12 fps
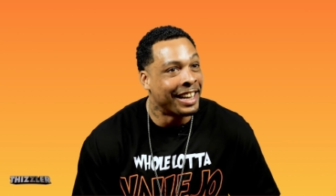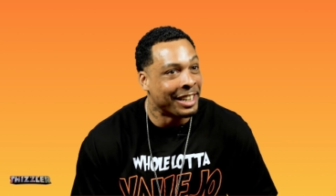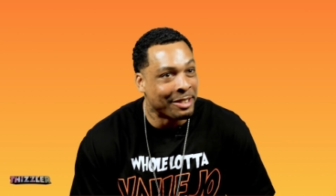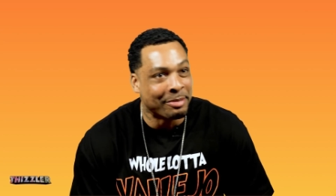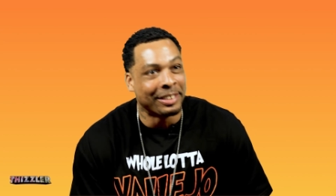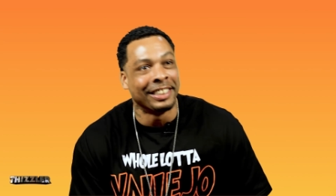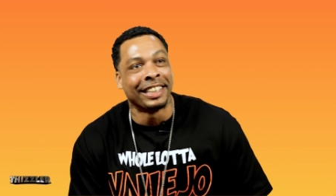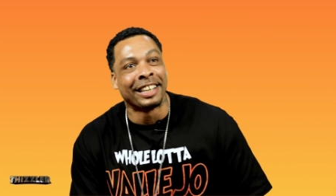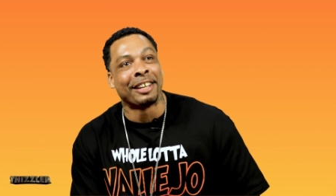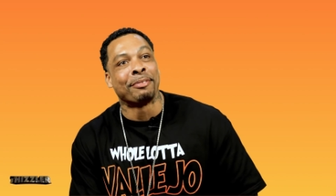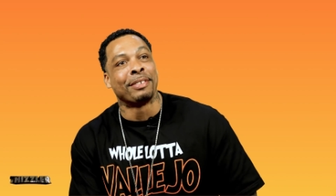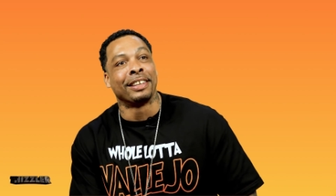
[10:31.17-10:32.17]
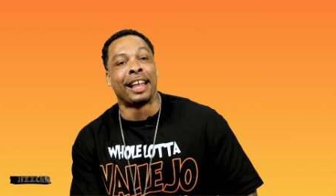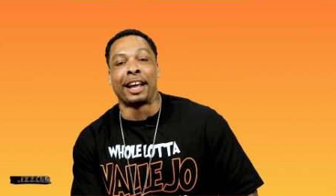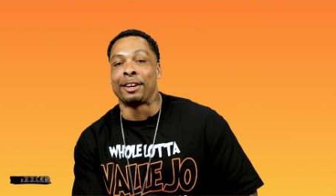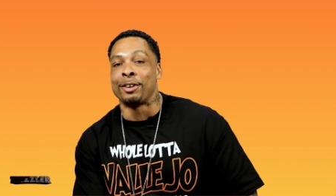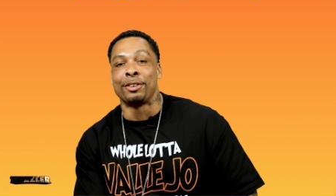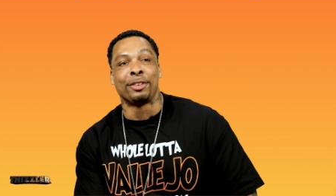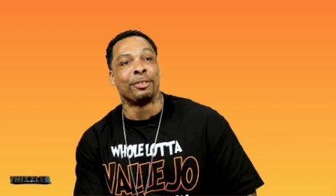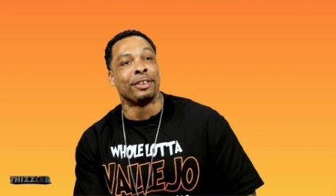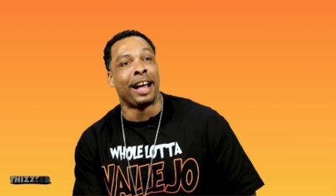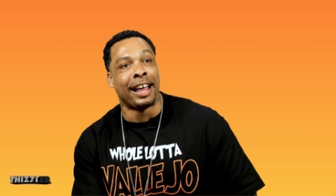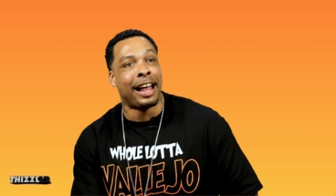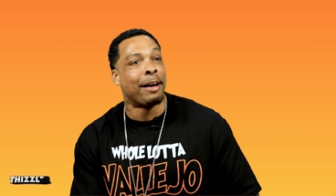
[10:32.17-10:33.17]
Cuddy be looking at me like, no, you
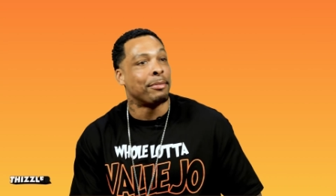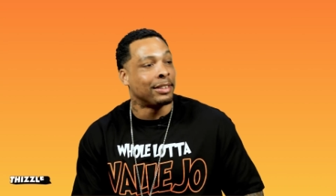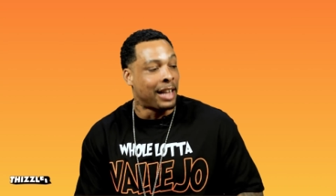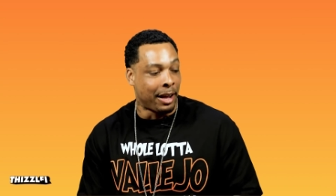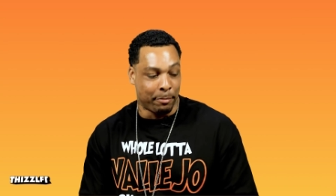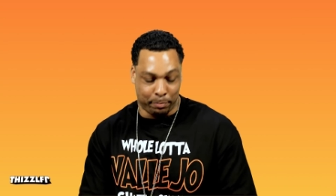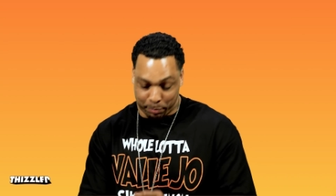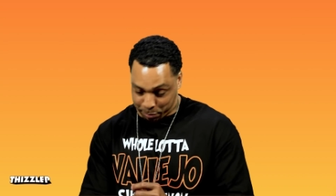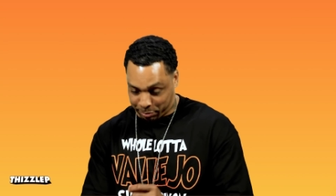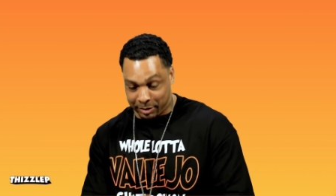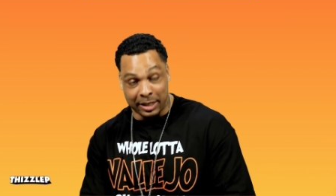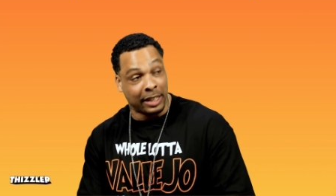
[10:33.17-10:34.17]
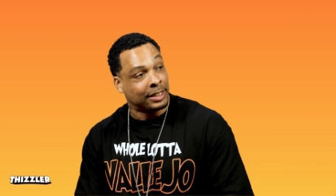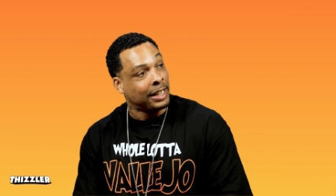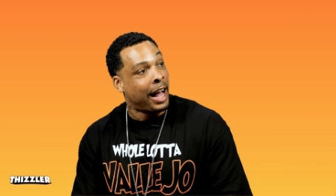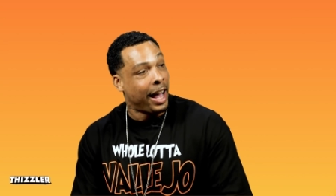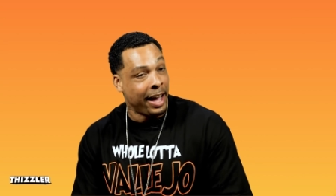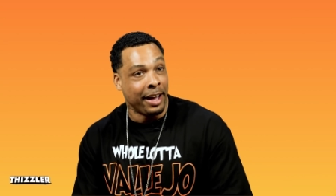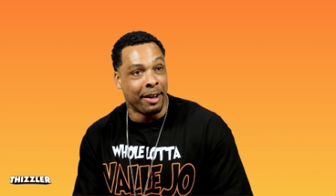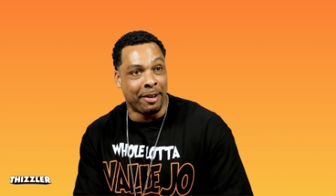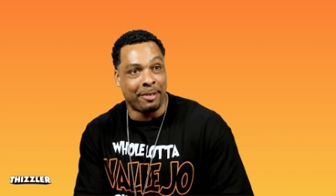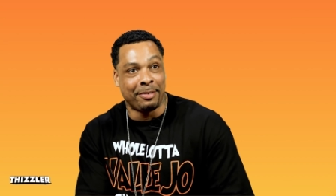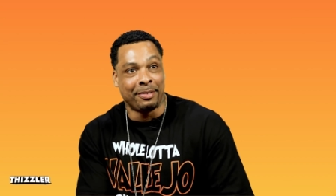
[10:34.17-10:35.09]
not. I'll be like, yes, I